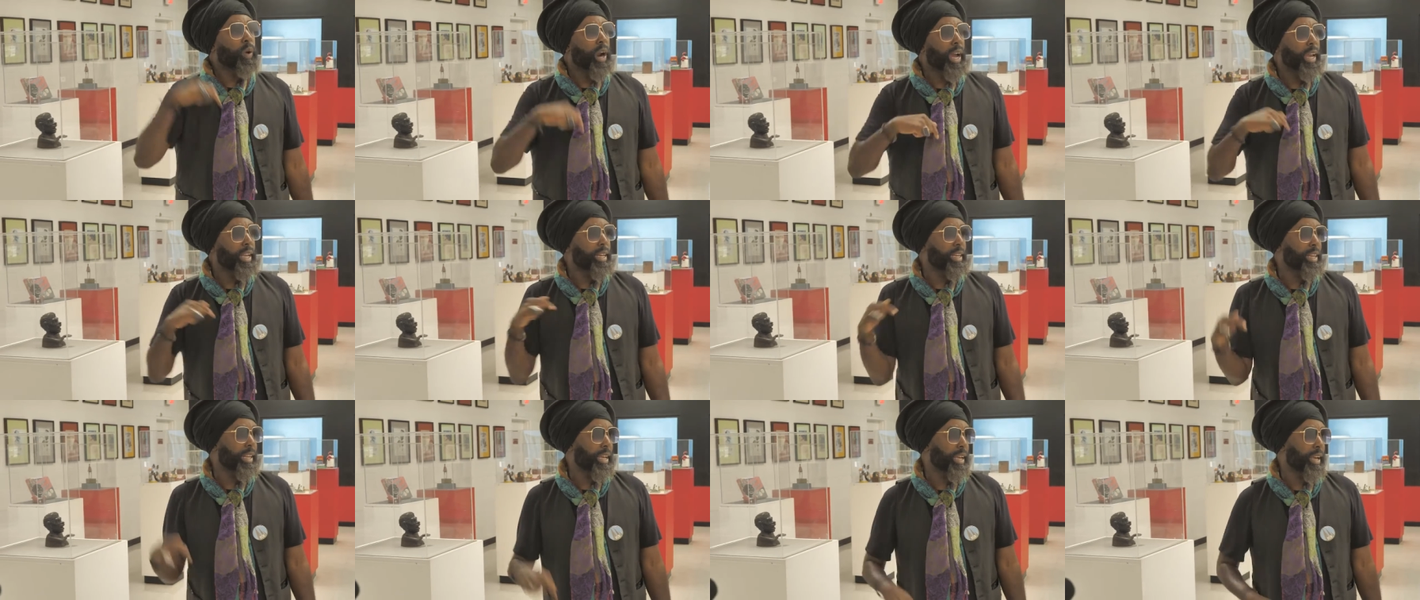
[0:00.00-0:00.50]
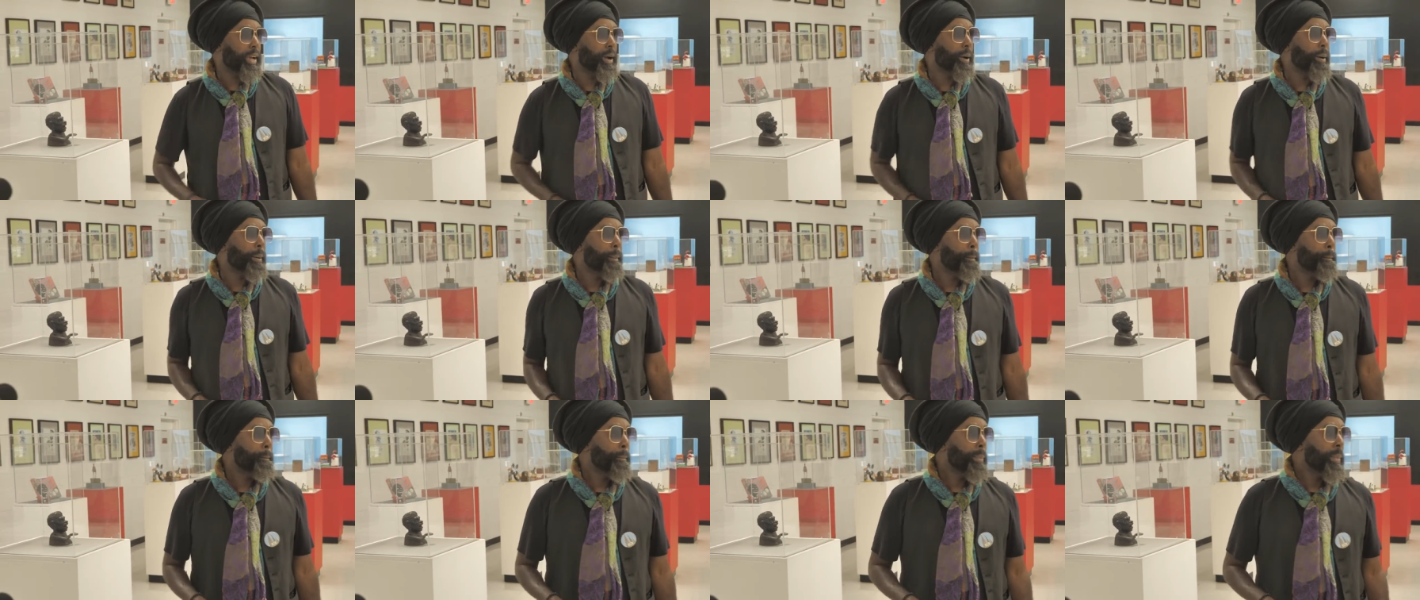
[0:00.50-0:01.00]
right
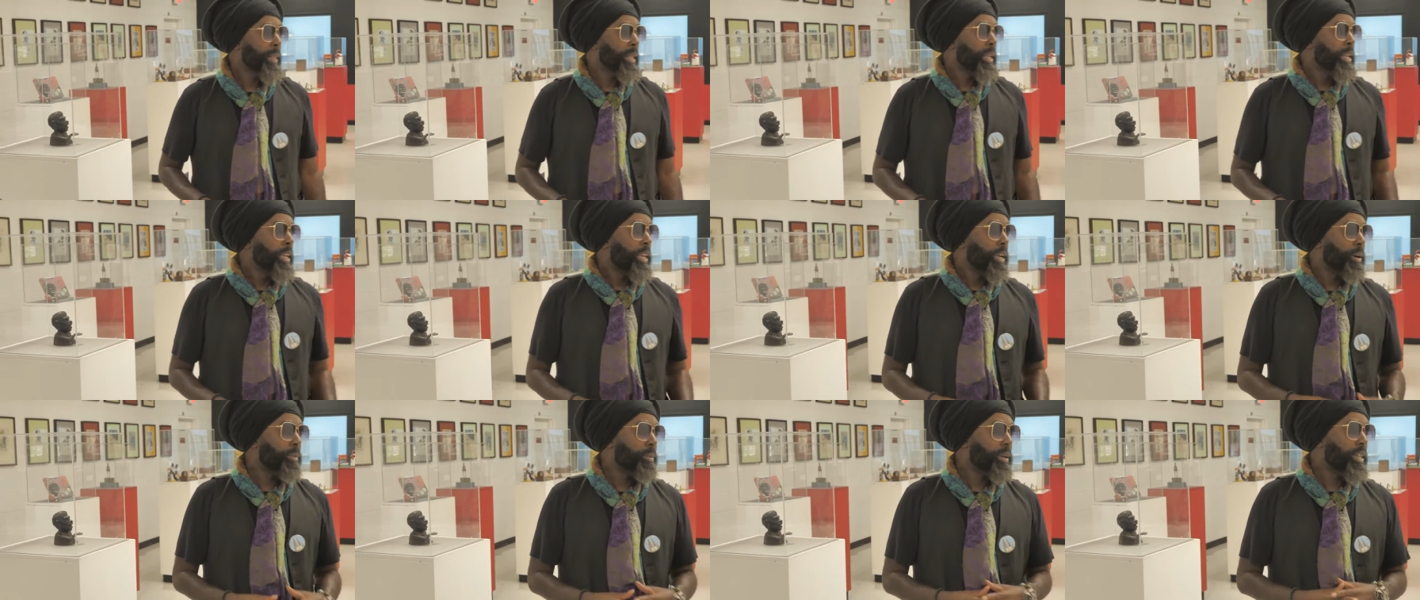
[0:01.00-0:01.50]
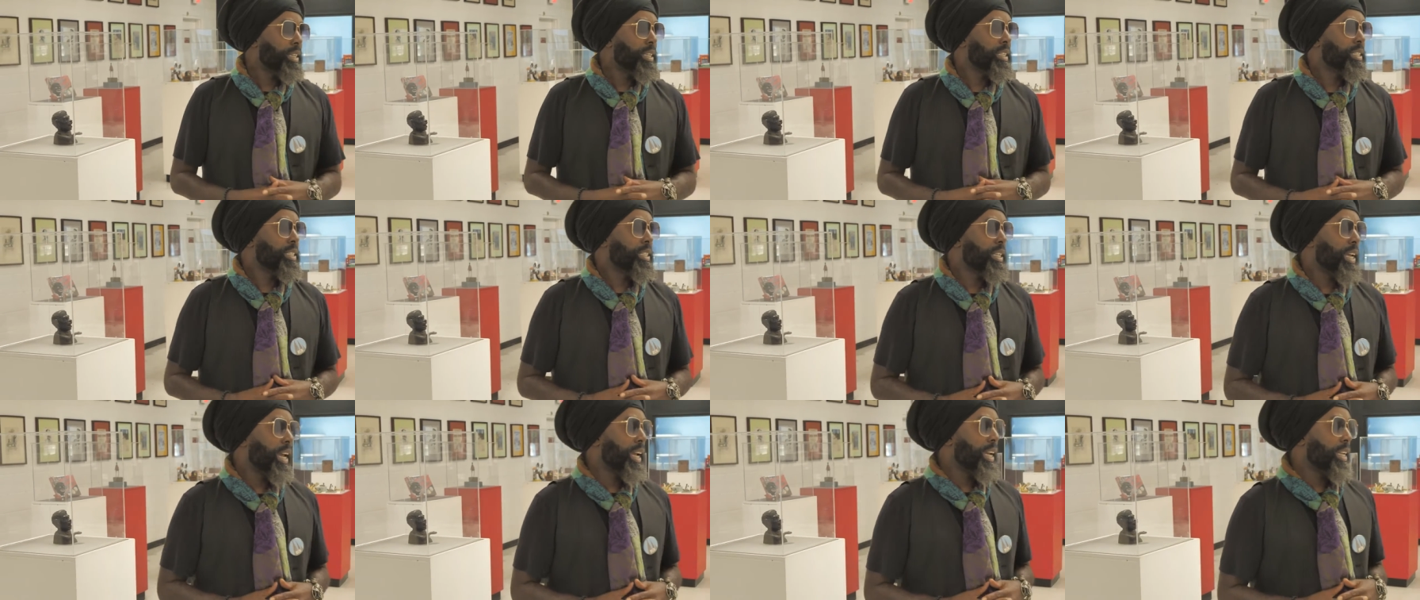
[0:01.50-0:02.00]
now. And we can
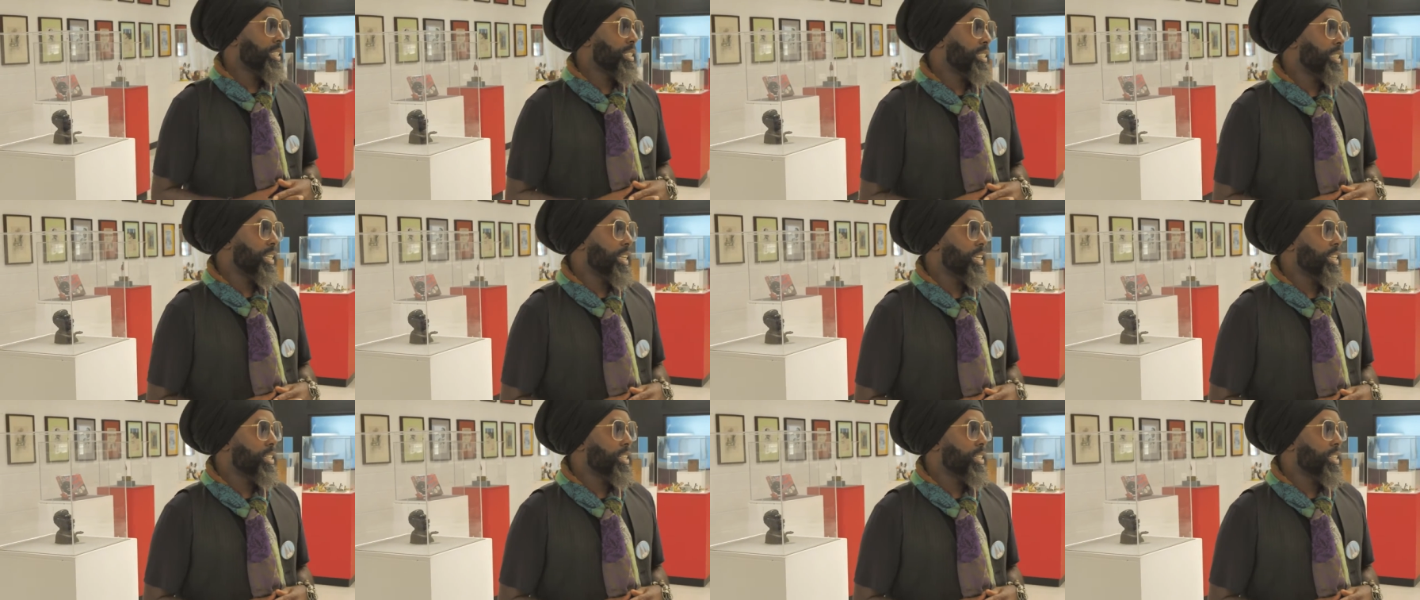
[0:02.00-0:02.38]
change the